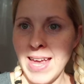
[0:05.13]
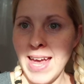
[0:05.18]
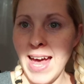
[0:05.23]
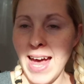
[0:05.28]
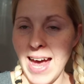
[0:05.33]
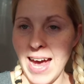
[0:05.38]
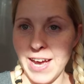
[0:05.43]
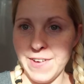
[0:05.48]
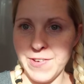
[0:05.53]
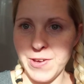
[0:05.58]

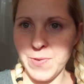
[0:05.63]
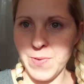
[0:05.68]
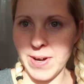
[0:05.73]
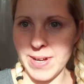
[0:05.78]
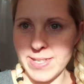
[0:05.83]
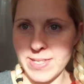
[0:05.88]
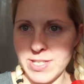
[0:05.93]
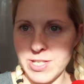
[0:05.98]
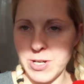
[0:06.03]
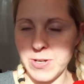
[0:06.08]
Hi
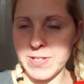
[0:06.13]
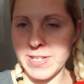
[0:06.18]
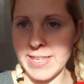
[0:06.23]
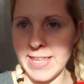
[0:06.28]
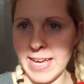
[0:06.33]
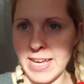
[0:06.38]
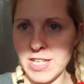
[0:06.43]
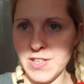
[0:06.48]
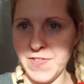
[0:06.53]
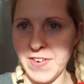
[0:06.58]
everyone, so
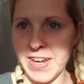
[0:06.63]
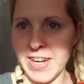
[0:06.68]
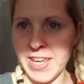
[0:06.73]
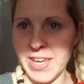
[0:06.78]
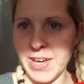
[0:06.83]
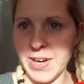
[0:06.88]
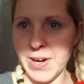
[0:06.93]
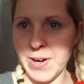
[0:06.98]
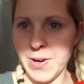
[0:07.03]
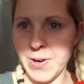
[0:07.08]
today's
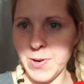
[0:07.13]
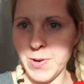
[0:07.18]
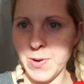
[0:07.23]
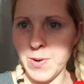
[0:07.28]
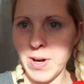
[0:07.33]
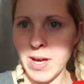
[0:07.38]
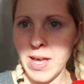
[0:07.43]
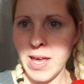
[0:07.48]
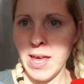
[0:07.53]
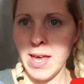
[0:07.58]

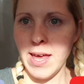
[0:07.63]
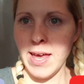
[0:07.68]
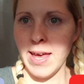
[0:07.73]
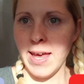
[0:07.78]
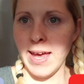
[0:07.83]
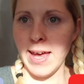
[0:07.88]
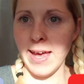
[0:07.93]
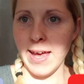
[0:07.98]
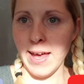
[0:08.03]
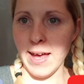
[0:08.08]
video
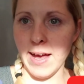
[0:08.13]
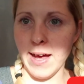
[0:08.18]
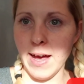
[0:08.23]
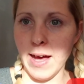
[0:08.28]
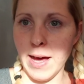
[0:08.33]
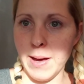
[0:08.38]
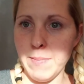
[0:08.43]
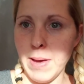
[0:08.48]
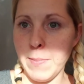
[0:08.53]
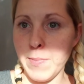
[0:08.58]

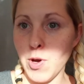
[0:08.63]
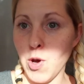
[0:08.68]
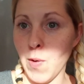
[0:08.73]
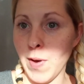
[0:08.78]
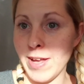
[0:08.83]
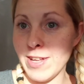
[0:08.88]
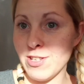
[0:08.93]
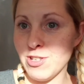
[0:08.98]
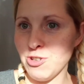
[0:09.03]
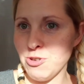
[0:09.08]
um, I'm
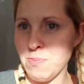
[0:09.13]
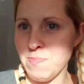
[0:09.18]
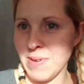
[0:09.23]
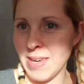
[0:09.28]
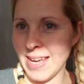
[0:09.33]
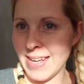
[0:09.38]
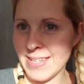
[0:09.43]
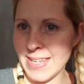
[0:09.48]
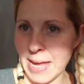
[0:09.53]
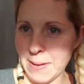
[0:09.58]
going to
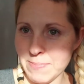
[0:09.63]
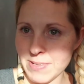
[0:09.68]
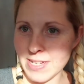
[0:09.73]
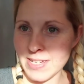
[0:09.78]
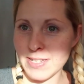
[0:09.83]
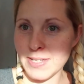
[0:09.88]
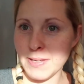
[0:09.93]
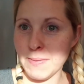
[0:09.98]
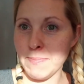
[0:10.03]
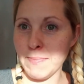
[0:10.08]
be
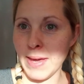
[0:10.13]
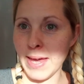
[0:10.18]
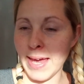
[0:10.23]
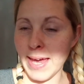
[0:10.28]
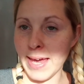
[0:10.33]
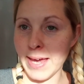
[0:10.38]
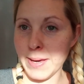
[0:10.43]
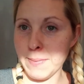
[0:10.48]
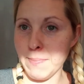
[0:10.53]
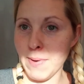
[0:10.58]
attempting to
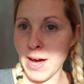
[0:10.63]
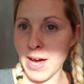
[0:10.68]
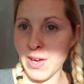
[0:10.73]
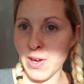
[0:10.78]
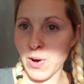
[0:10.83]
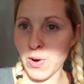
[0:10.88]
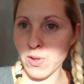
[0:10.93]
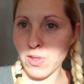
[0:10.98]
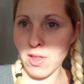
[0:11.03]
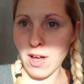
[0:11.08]
make my
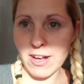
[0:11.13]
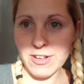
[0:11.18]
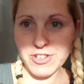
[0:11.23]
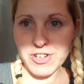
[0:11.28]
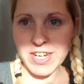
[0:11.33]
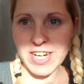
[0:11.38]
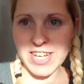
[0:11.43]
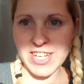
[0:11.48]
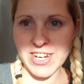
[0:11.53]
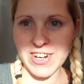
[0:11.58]
own
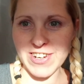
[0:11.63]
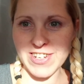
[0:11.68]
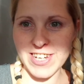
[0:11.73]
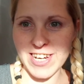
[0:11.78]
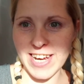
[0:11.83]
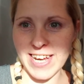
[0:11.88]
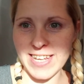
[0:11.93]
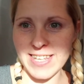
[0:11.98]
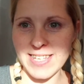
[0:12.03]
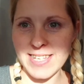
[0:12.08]
laundry
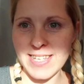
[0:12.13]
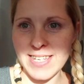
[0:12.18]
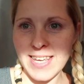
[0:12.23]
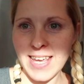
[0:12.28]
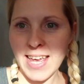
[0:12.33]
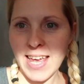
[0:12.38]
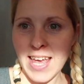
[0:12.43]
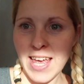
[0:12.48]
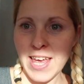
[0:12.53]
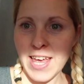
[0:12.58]
detergent.
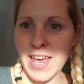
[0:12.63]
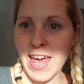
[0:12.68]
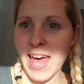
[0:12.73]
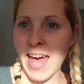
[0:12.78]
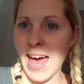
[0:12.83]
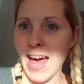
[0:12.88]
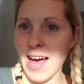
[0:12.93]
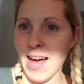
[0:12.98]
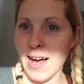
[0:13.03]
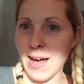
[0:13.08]

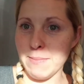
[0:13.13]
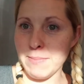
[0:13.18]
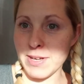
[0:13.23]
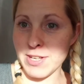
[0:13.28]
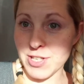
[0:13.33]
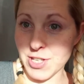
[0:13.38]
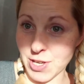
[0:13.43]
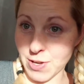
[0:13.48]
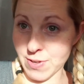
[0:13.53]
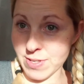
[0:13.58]
Um,
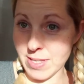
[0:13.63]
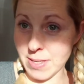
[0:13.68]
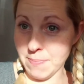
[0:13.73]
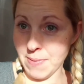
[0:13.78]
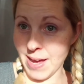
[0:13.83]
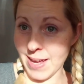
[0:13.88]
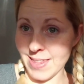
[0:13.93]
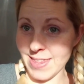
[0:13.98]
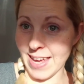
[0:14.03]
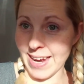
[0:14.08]
excuse the
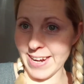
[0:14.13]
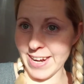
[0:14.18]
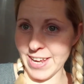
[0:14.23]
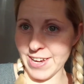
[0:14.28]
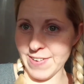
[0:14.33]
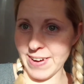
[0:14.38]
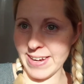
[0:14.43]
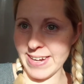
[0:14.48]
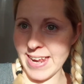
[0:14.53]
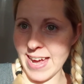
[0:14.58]
bad lighting
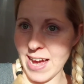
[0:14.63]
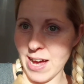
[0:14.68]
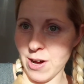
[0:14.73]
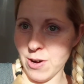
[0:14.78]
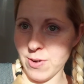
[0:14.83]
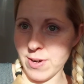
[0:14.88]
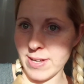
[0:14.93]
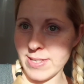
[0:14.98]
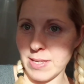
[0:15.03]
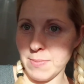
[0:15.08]
right
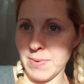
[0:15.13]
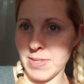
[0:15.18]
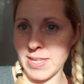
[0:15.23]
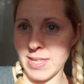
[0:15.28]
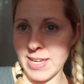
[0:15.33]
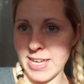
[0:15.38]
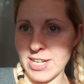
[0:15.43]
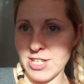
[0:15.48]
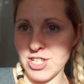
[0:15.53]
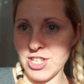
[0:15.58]
now because I'm in the
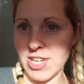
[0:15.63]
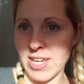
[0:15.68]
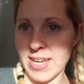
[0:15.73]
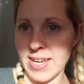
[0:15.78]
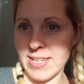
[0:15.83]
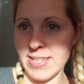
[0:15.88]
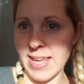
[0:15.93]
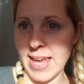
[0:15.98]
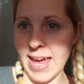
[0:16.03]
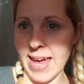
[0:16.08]

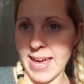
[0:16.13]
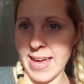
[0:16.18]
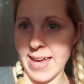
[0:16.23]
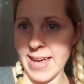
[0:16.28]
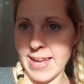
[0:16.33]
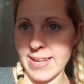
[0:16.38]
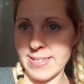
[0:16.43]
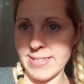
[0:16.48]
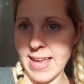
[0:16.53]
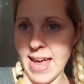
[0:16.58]
kitchen
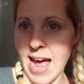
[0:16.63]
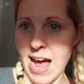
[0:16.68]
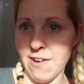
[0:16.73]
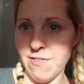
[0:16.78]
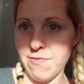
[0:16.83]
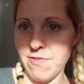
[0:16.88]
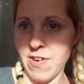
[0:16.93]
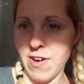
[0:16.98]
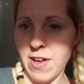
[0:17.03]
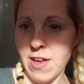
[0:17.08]
and I
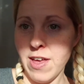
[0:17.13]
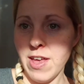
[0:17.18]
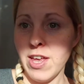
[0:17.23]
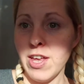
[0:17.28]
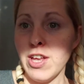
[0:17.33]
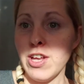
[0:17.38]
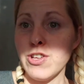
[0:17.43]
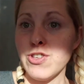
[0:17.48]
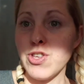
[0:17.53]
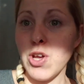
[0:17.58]
have
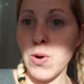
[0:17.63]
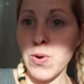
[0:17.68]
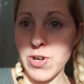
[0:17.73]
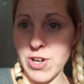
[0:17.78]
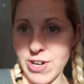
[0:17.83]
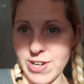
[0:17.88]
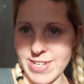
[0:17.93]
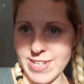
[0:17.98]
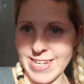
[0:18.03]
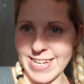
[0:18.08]
no
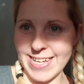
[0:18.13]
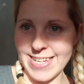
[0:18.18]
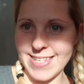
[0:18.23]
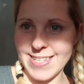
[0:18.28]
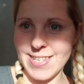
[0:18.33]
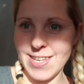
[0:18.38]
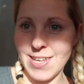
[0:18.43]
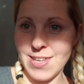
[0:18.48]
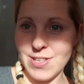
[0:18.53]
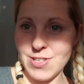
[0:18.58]

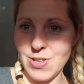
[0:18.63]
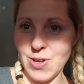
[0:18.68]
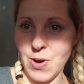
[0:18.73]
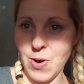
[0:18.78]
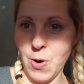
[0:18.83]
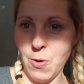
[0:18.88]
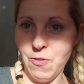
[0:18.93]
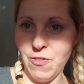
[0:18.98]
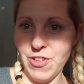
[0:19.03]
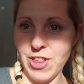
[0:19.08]
curtains so
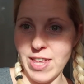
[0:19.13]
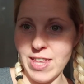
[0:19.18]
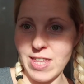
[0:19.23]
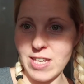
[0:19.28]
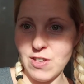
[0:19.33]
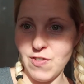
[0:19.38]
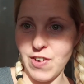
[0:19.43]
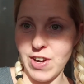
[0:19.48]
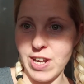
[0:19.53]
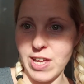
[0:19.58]
hopefully
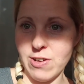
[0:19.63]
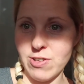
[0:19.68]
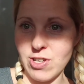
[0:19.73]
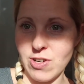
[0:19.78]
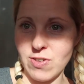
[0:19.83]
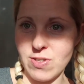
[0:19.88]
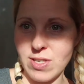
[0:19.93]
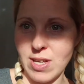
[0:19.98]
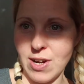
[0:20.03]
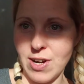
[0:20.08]
this video
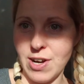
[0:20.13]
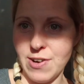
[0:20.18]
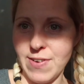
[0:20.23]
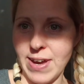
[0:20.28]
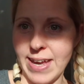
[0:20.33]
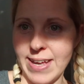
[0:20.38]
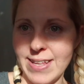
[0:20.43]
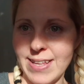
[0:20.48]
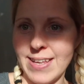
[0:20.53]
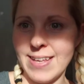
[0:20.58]
turns out
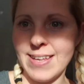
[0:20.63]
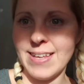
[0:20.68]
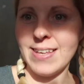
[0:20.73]
alright.